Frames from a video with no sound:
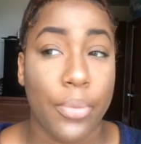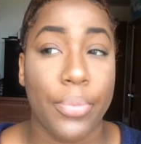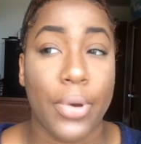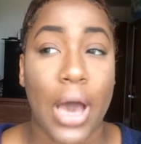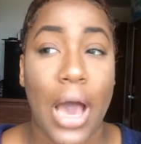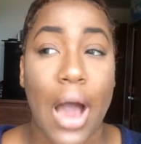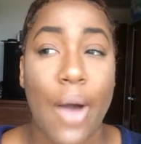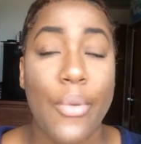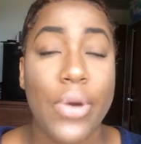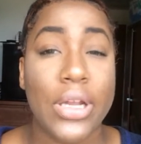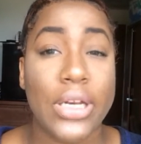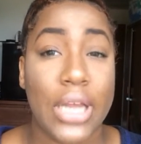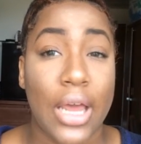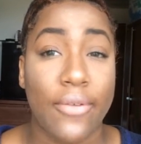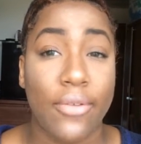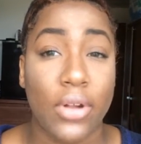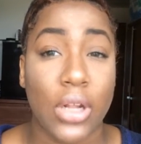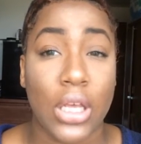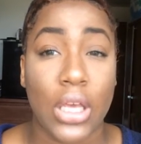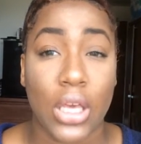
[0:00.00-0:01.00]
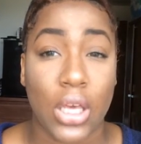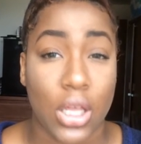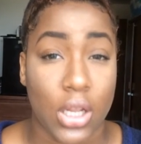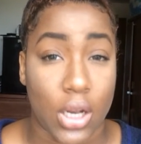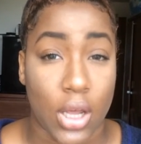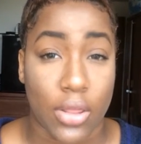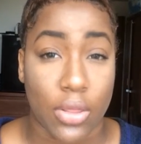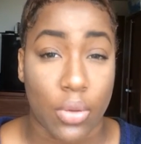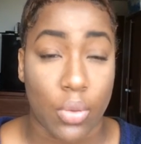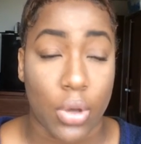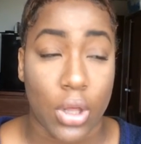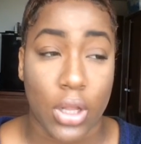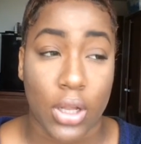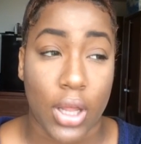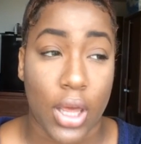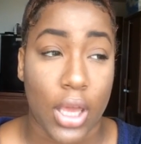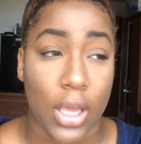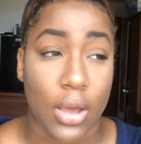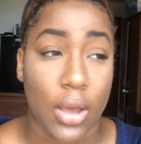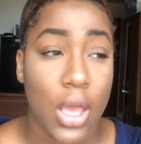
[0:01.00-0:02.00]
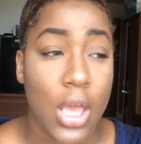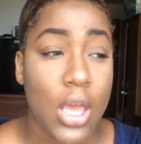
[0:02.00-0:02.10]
but I would definitely get another one. Like,